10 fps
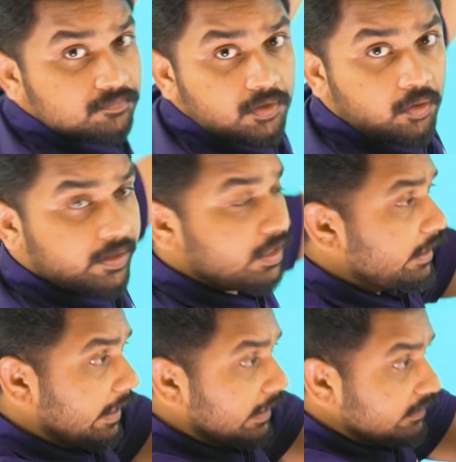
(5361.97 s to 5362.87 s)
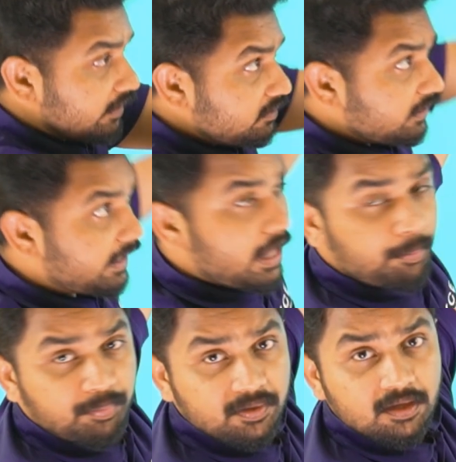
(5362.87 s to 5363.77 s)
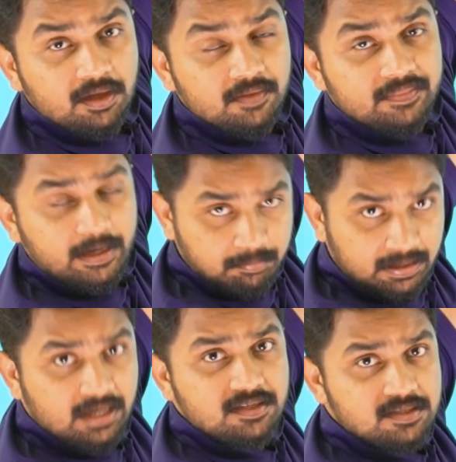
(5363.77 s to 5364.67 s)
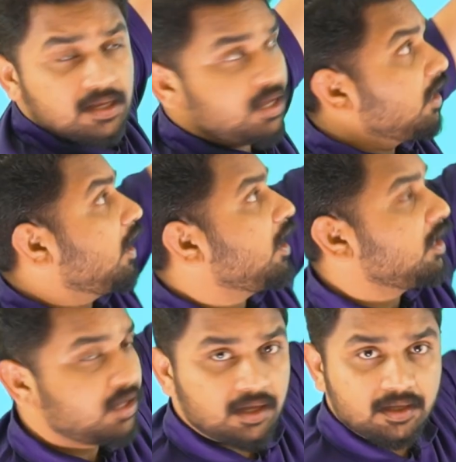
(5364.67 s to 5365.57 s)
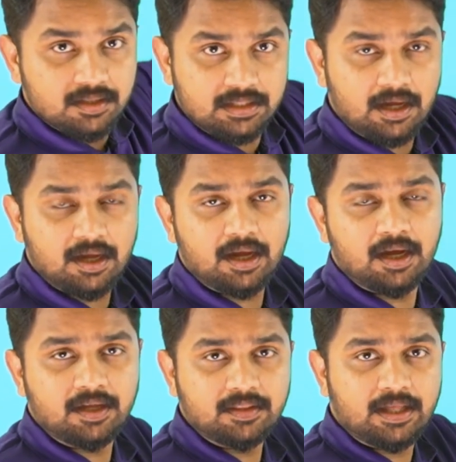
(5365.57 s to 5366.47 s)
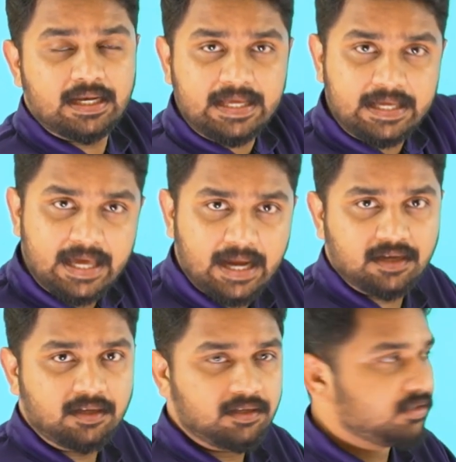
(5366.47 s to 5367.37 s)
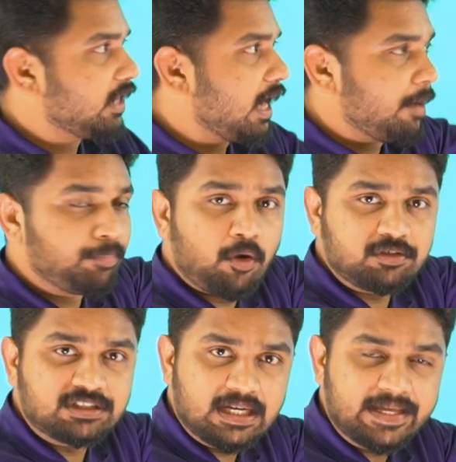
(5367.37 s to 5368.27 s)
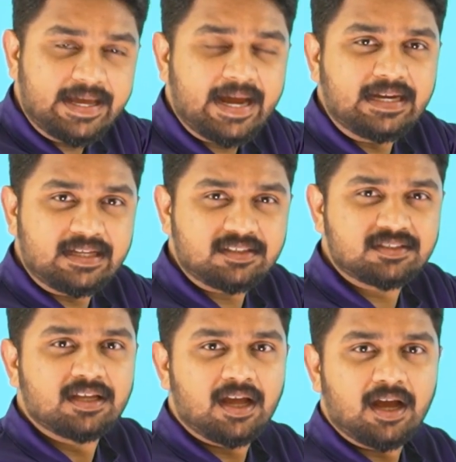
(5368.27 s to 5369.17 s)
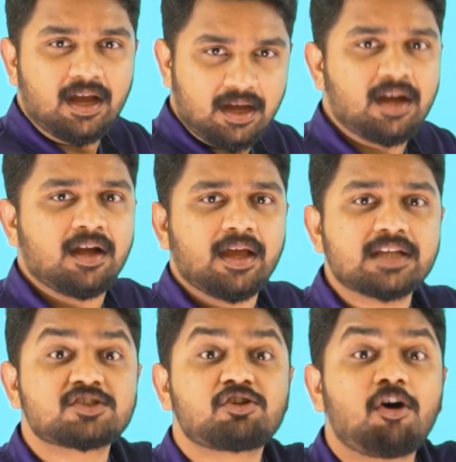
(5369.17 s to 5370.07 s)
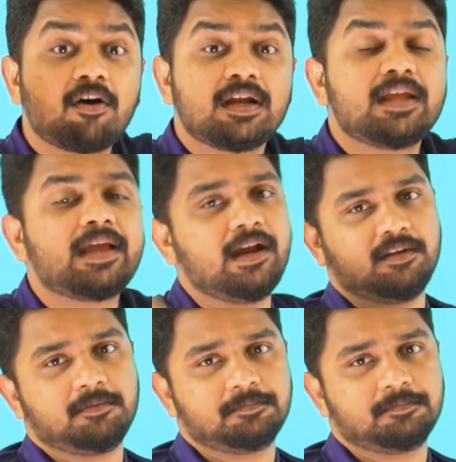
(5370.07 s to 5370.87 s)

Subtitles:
okay, greater the gap, that means the ligand, the approached ligand is a strong ligand.